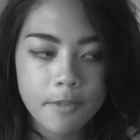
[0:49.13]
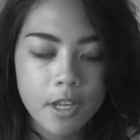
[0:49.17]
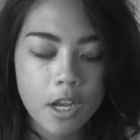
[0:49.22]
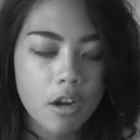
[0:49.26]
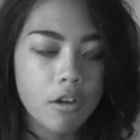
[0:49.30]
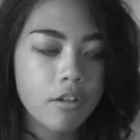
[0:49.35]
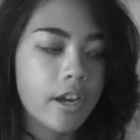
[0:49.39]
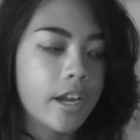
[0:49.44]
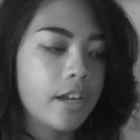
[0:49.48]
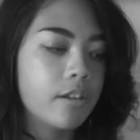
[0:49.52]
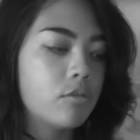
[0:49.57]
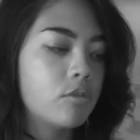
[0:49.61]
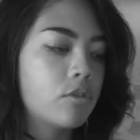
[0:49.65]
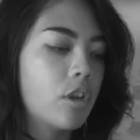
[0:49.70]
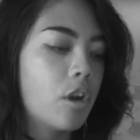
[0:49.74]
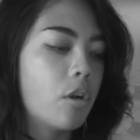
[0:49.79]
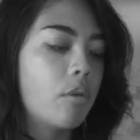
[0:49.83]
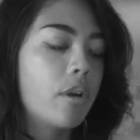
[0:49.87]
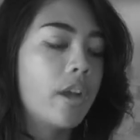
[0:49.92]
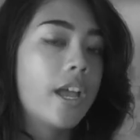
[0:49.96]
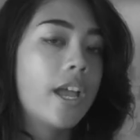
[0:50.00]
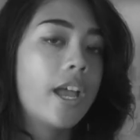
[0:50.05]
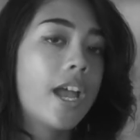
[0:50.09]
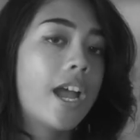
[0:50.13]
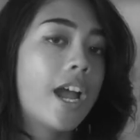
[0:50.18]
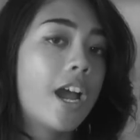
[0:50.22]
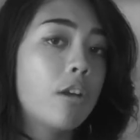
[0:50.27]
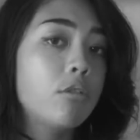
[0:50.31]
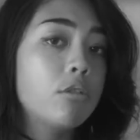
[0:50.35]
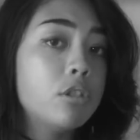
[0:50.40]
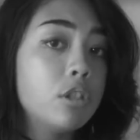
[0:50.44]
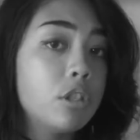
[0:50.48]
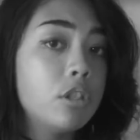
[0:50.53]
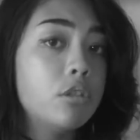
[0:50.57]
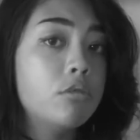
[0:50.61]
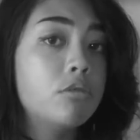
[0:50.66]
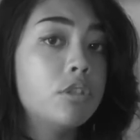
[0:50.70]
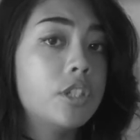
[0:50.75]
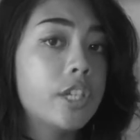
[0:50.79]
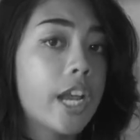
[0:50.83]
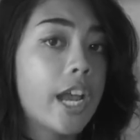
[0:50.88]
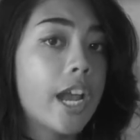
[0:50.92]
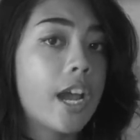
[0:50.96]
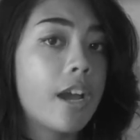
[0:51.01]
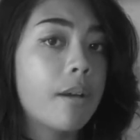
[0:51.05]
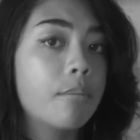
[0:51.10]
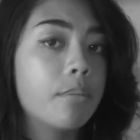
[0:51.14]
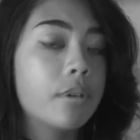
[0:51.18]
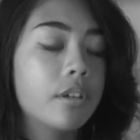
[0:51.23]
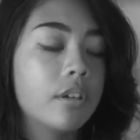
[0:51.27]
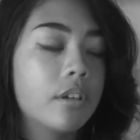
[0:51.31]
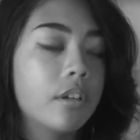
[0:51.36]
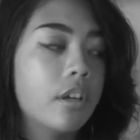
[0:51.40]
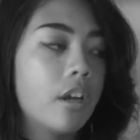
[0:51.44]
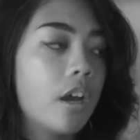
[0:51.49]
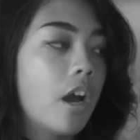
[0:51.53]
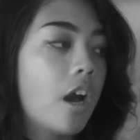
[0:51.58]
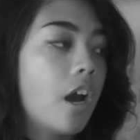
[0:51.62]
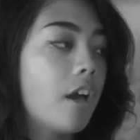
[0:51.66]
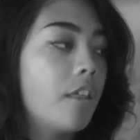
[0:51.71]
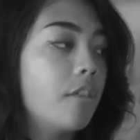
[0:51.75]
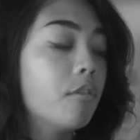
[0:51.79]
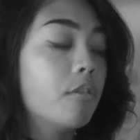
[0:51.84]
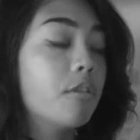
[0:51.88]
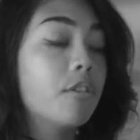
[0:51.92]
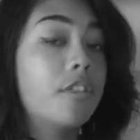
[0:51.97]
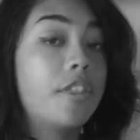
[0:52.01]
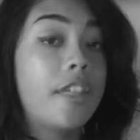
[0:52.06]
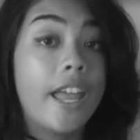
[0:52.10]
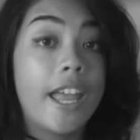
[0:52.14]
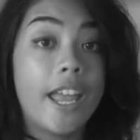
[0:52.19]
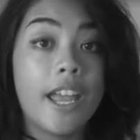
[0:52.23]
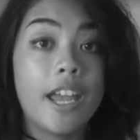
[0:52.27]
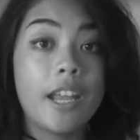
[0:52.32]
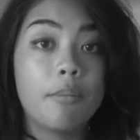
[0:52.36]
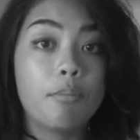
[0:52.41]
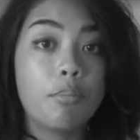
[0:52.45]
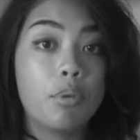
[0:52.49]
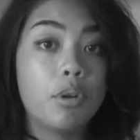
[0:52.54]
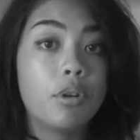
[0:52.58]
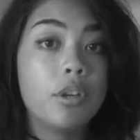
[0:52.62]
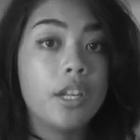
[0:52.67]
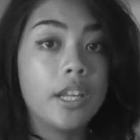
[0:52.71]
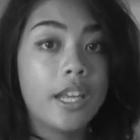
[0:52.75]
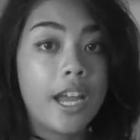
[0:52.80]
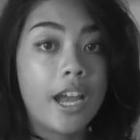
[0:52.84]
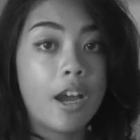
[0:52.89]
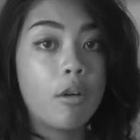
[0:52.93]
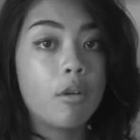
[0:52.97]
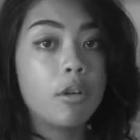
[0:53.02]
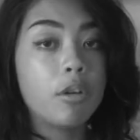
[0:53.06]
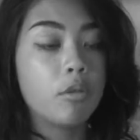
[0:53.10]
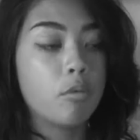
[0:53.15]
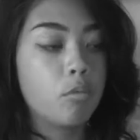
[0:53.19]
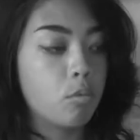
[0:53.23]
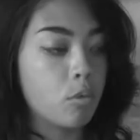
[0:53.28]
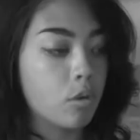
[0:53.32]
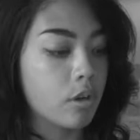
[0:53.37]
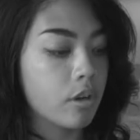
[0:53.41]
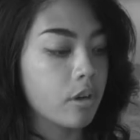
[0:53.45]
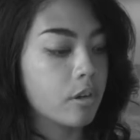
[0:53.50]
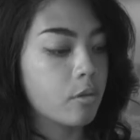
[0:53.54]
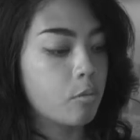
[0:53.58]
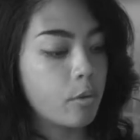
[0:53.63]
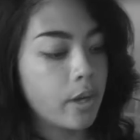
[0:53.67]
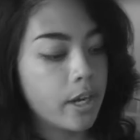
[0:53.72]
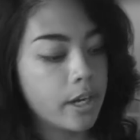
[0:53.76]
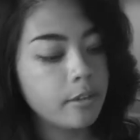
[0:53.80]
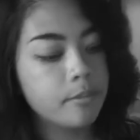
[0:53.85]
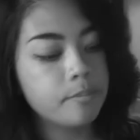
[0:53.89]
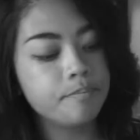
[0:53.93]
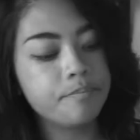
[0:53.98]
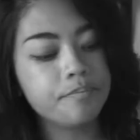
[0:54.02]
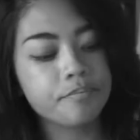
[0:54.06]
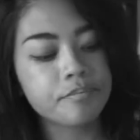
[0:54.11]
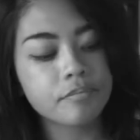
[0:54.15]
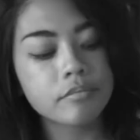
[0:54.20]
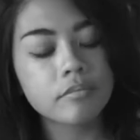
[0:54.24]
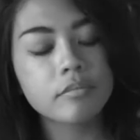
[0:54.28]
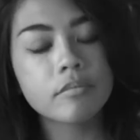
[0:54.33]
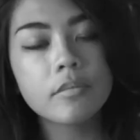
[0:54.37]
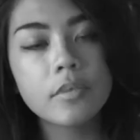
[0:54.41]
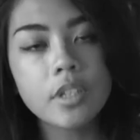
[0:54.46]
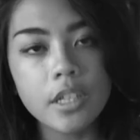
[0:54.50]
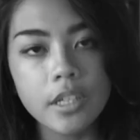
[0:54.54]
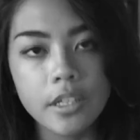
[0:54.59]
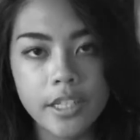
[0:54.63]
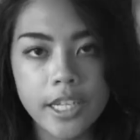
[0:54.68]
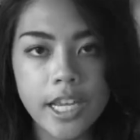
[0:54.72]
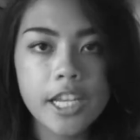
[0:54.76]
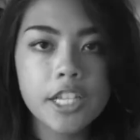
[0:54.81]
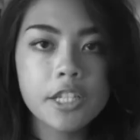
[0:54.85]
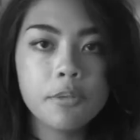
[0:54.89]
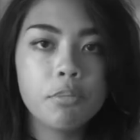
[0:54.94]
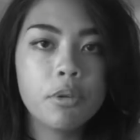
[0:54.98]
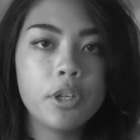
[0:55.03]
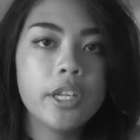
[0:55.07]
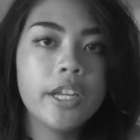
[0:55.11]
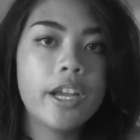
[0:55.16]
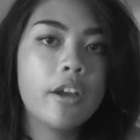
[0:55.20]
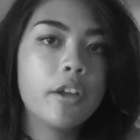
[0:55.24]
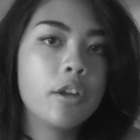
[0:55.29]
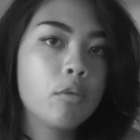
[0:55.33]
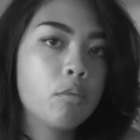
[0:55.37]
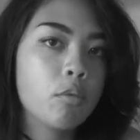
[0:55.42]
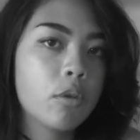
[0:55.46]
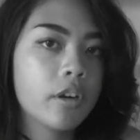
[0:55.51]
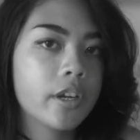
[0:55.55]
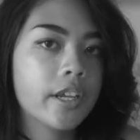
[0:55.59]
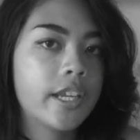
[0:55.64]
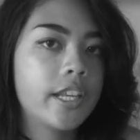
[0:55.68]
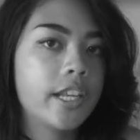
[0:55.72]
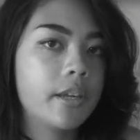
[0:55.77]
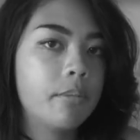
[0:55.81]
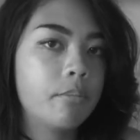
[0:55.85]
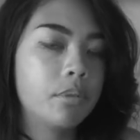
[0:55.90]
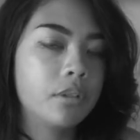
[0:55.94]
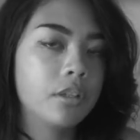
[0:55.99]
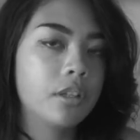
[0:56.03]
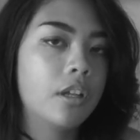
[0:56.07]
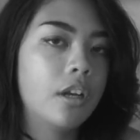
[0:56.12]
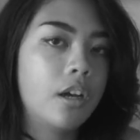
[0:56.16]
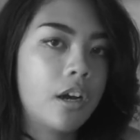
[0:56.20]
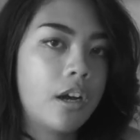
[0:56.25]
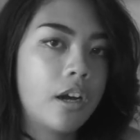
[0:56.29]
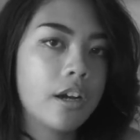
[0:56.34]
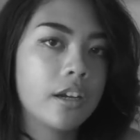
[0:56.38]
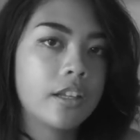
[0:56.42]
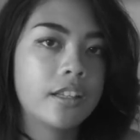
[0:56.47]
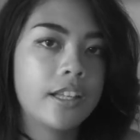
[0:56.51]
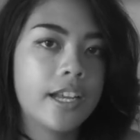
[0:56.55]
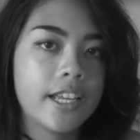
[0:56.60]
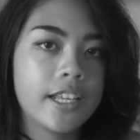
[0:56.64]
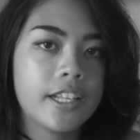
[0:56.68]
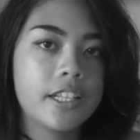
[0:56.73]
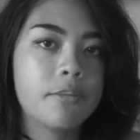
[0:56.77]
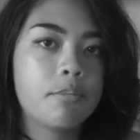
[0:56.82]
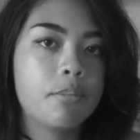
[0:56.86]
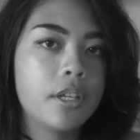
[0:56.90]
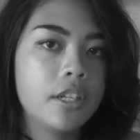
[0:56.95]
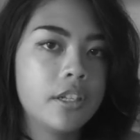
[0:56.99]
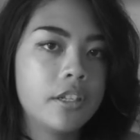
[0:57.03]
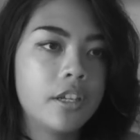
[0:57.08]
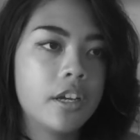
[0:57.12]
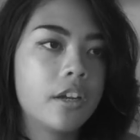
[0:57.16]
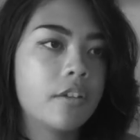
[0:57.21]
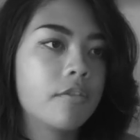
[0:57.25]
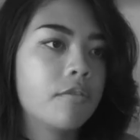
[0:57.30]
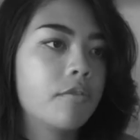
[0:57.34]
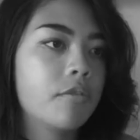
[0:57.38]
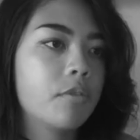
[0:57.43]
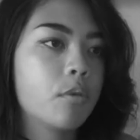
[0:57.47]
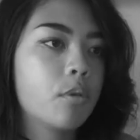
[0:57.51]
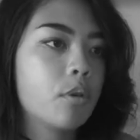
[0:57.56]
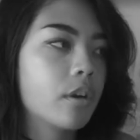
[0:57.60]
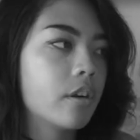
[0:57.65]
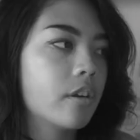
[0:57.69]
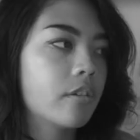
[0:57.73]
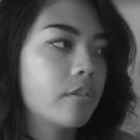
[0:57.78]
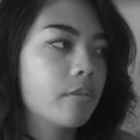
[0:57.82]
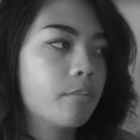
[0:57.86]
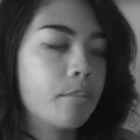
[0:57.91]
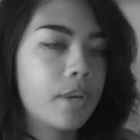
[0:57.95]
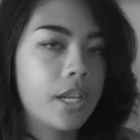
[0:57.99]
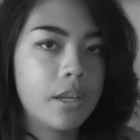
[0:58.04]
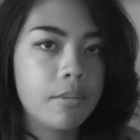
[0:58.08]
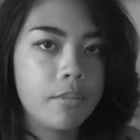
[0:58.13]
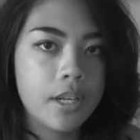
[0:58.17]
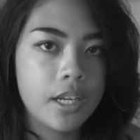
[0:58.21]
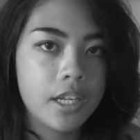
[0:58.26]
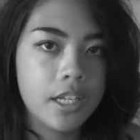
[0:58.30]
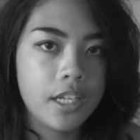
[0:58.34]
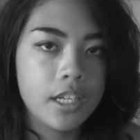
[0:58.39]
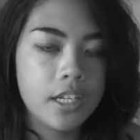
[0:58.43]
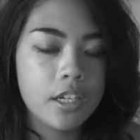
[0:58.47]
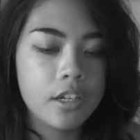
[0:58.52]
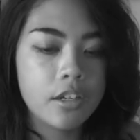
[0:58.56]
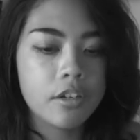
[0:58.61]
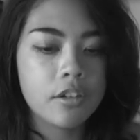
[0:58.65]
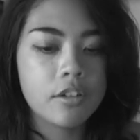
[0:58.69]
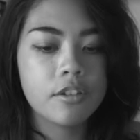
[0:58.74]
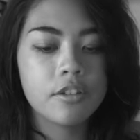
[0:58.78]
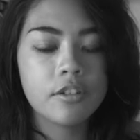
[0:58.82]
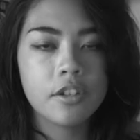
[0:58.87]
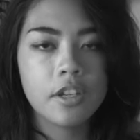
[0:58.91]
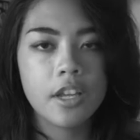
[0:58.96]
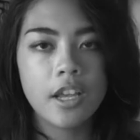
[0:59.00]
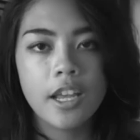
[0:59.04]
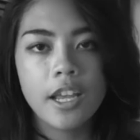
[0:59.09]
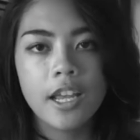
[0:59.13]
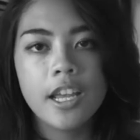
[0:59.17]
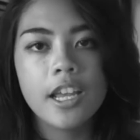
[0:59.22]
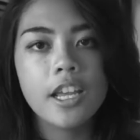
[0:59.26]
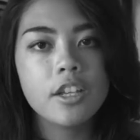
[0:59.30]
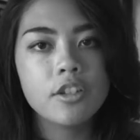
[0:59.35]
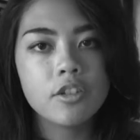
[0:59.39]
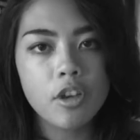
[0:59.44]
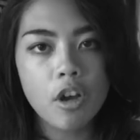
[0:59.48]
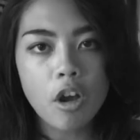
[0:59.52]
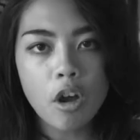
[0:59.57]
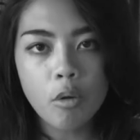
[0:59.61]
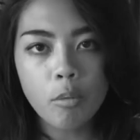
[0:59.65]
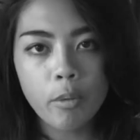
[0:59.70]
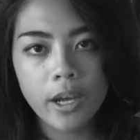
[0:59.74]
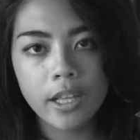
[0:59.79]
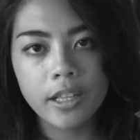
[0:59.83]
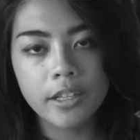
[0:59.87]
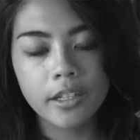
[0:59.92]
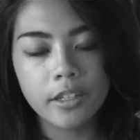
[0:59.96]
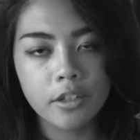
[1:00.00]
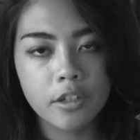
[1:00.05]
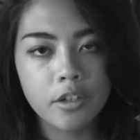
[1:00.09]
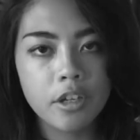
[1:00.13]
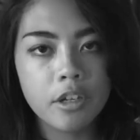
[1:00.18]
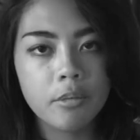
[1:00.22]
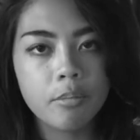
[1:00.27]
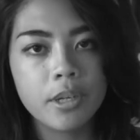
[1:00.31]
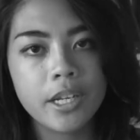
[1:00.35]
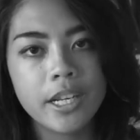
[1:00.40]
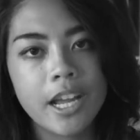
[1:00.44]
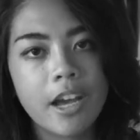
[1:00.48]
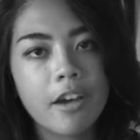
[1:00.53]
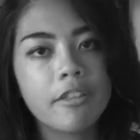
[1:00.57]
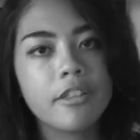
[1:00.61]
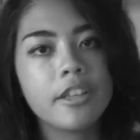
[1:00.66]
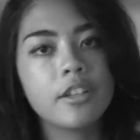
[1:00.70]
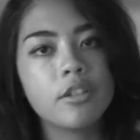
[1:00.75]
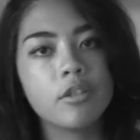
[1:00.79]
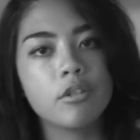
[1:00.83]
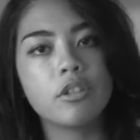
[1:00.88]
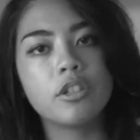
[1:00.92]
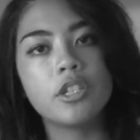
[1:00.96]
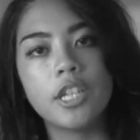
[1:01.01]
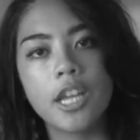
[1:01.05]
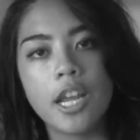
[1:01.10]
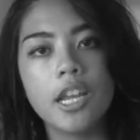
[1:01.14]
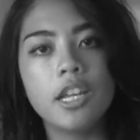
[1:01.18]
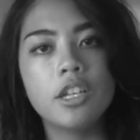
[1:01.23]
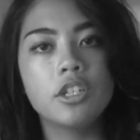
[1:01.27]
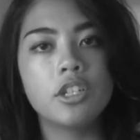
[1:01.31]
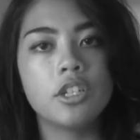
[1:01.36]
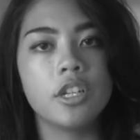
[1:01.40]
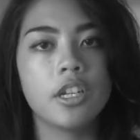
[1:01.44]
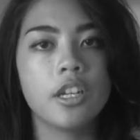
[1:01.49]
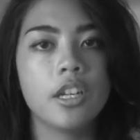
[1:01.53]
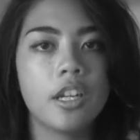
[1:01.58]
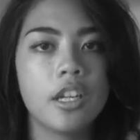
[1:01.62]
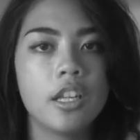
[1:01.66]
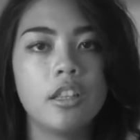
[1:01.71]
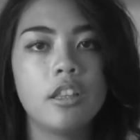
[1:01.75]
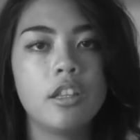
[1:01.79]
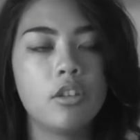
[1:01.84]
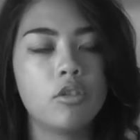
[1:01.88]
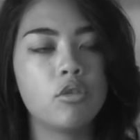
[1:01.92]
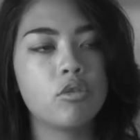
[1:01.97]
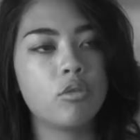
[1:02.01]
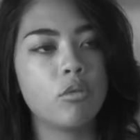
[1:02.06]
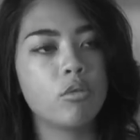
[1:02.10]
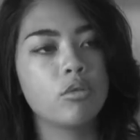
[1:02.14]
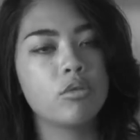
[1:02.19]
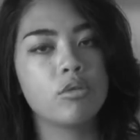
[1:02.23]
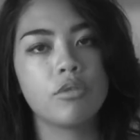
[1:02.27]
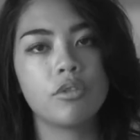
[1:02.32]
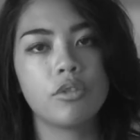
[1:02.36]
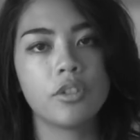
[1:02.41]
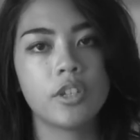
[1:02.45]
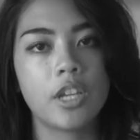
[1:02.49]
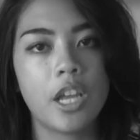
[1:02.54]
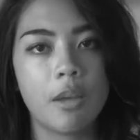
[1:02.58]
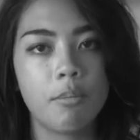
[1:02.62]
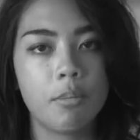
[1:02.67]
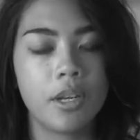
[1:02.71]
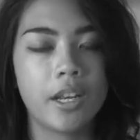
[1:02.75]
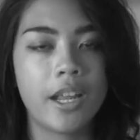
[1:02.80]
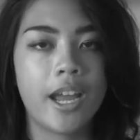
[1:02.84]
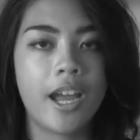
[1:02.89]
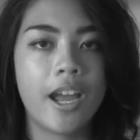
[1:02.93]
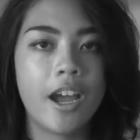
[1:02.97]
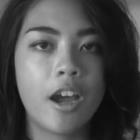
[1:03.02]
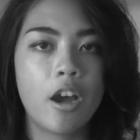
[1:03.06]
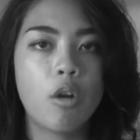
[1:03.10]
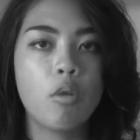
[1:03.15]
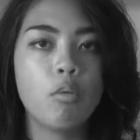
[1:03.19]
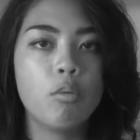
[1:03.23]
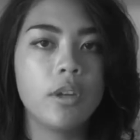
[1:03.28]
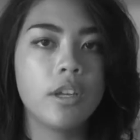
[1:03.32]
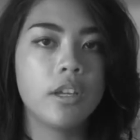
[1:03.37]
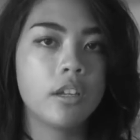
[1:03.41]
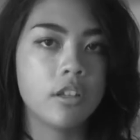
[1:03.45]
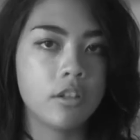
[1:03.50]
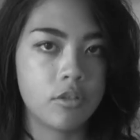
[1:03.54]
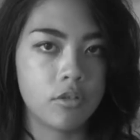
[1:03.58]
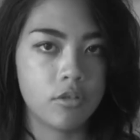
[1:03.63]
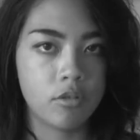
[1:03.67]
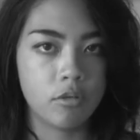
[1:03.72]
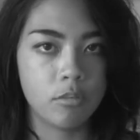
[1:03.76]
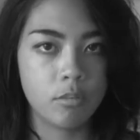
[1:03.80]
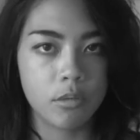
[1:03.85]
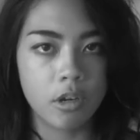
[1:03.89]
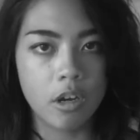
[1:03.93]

All right, so how do you jab other than putting out your work? Well, yes, putting out your work in a blog like it's been done for many, many years is all well and good, but now things are changing in the social scape and how we consume